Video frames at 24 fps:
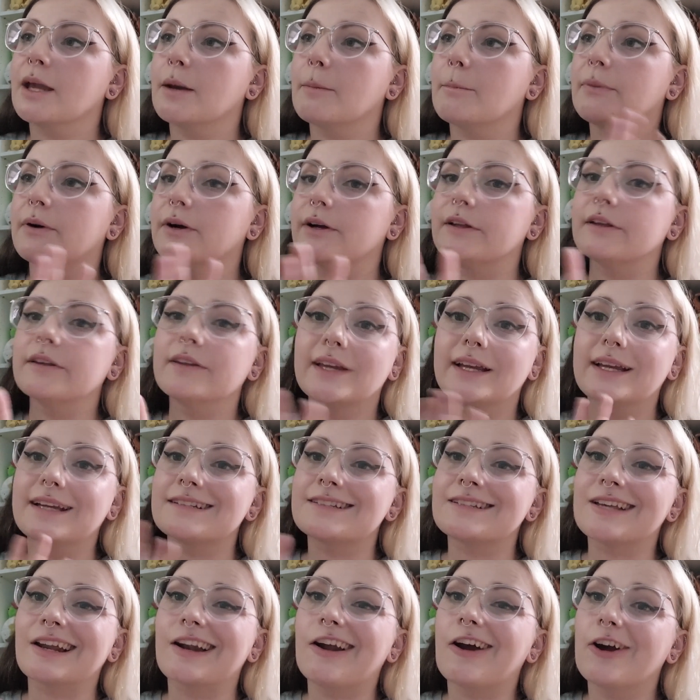But like I
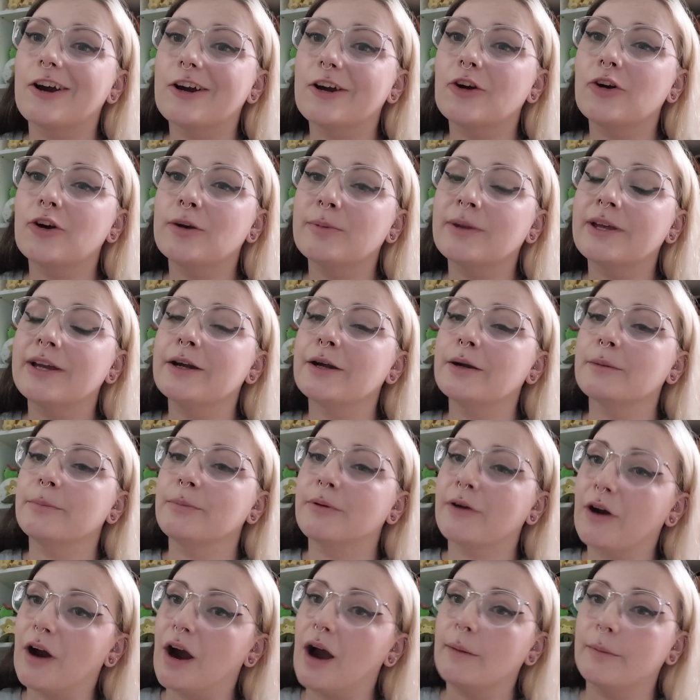said, hardcore player,
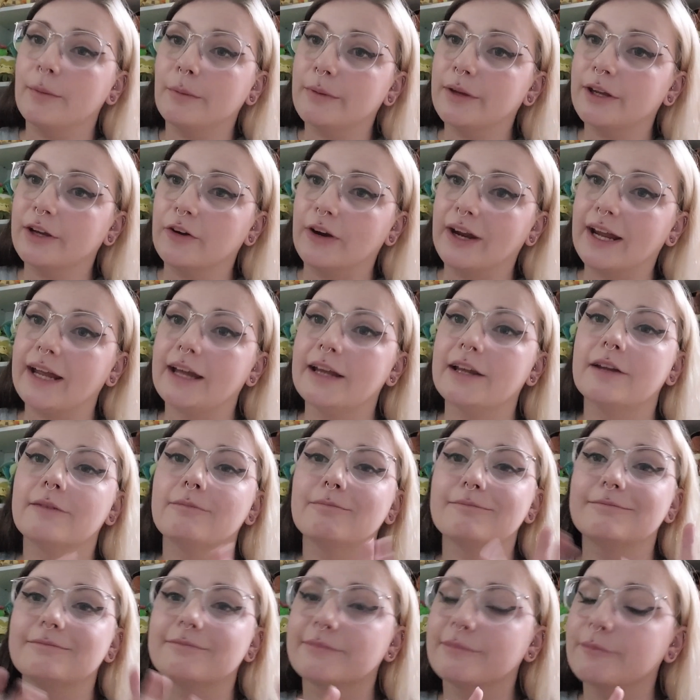probably great.
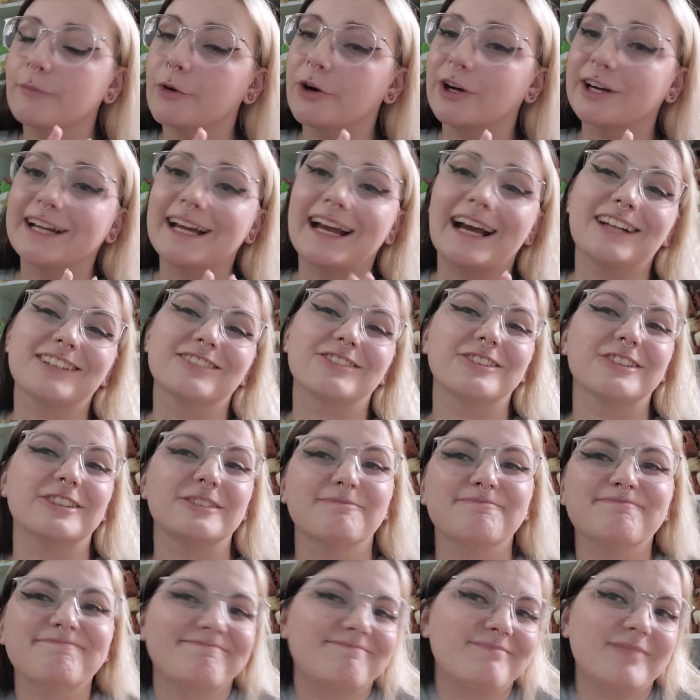More casual,
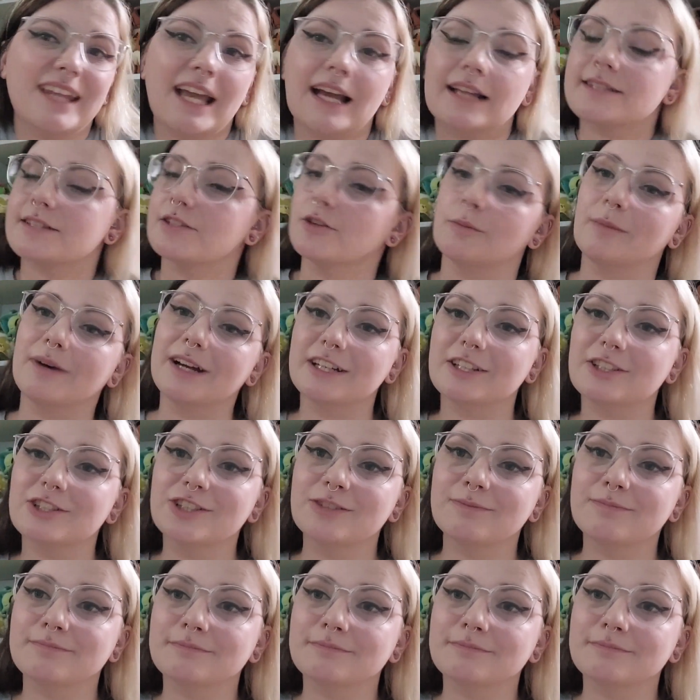not so much.